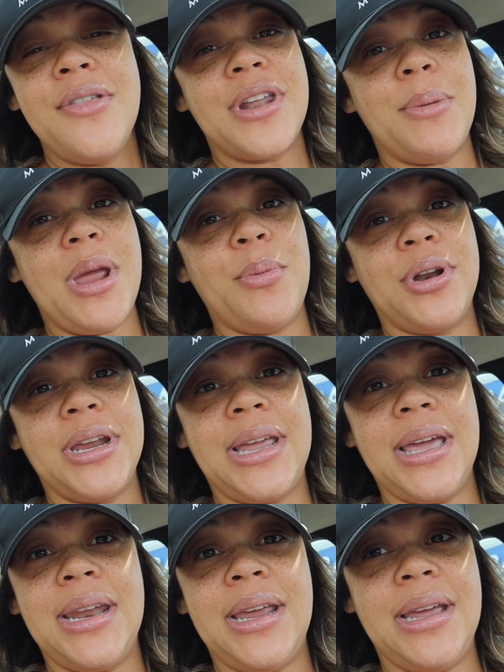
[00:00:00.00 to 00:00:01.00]
that I'm able to
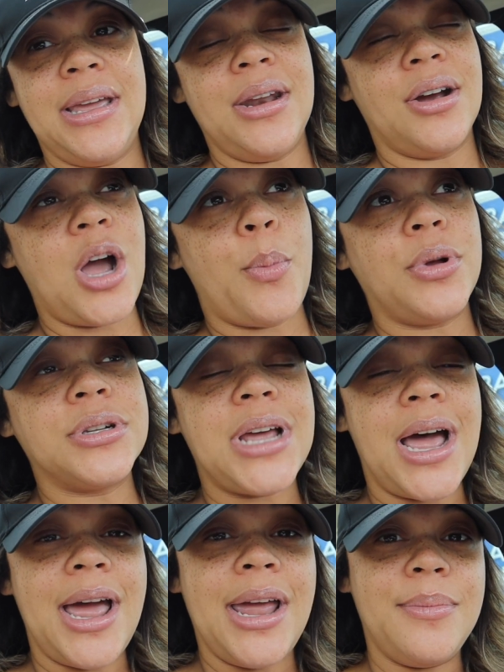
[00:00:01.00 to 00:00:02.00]
get in a couple of
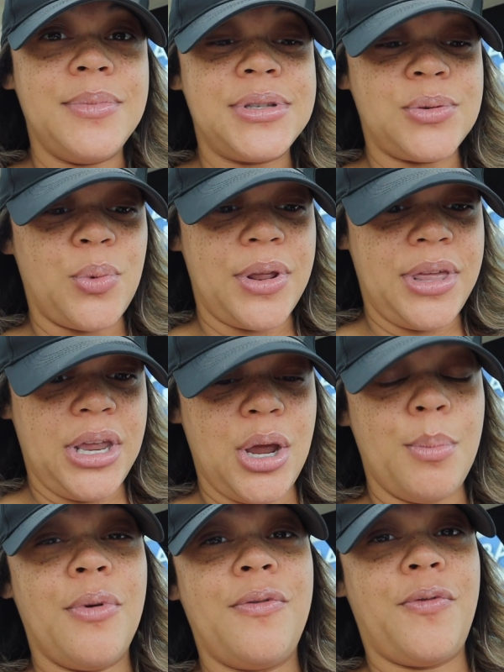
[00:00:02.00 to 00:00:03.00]
times with
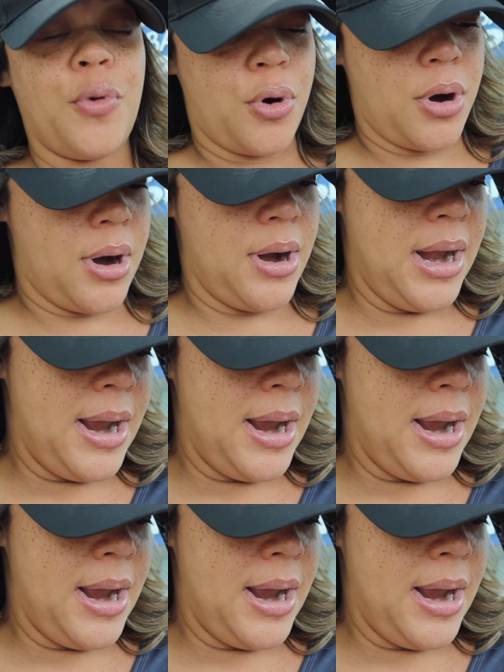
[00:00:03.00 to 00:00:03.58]
him before